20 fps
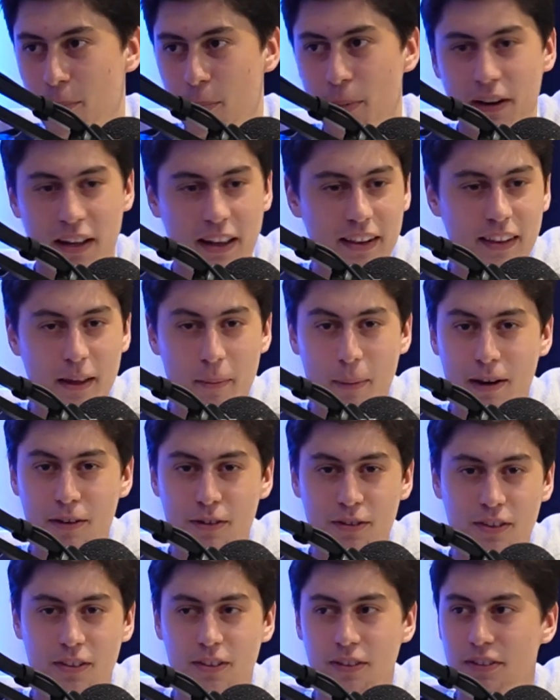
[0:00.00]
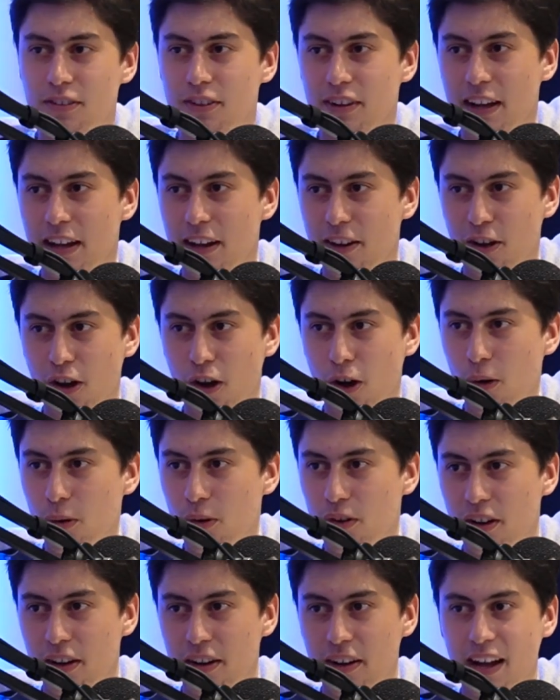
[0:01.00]
But again, they managed to get a goal
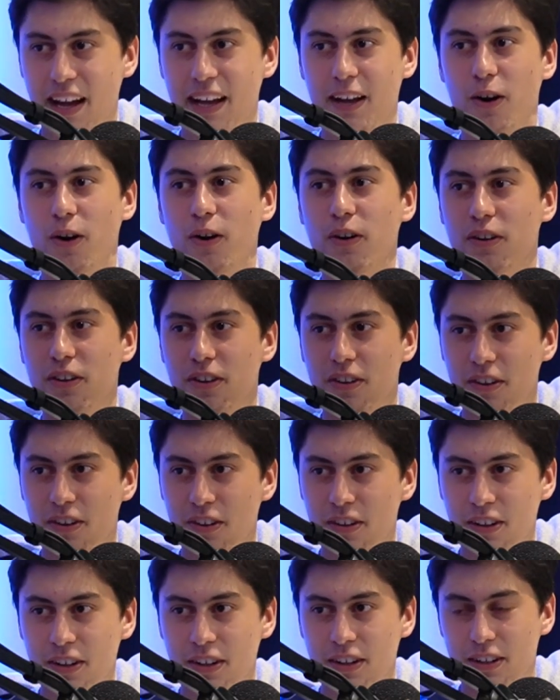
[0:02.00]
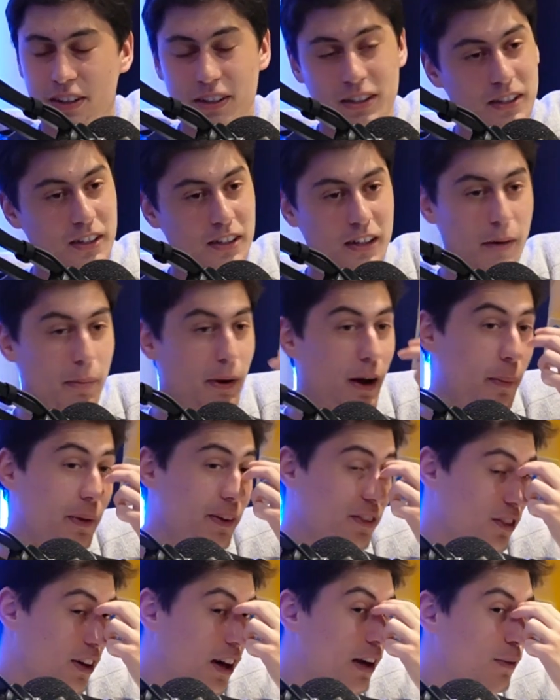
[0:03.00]
and hang on. And I mean, I'm
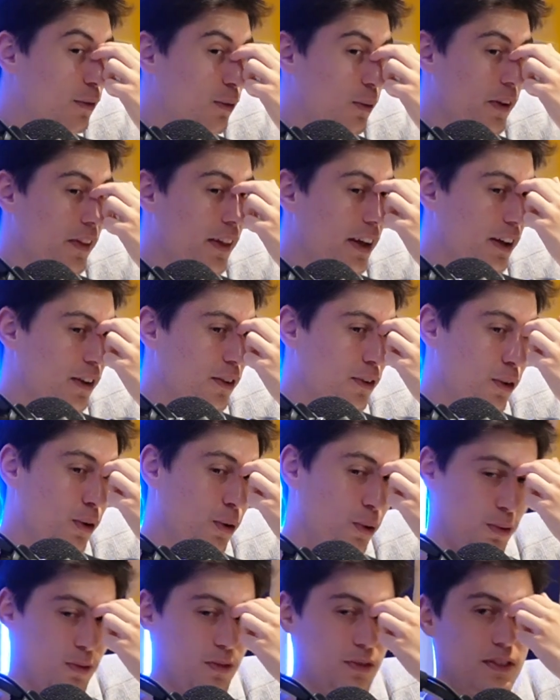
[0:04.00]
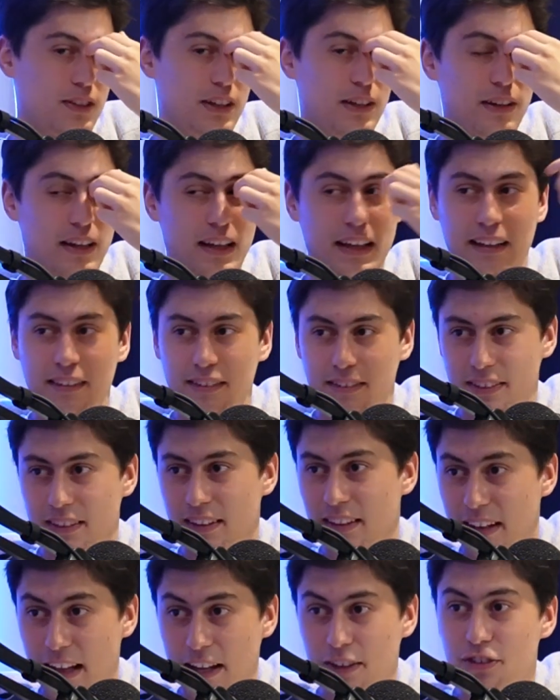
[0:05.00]
excited for what they can do.
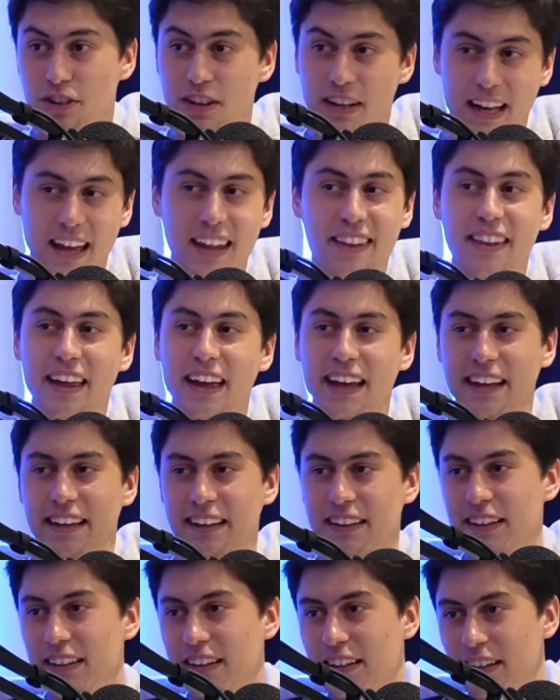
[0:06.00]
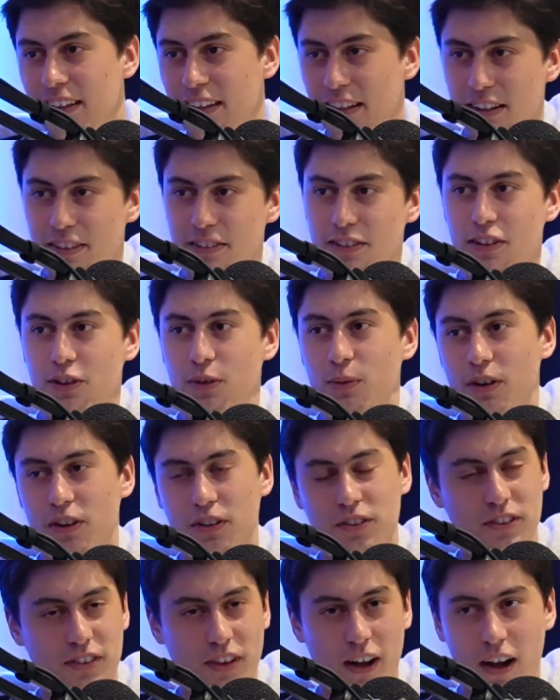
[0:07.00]
Next year, can they continue it?
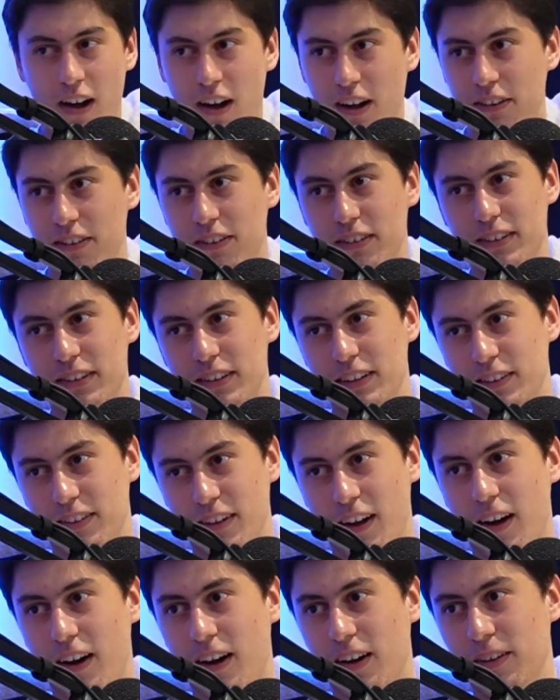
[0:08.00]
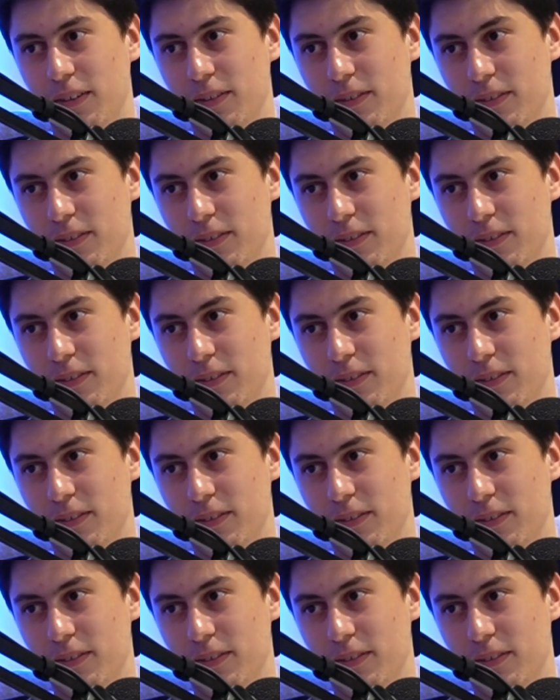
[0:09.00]
Because it's hard. It's hard.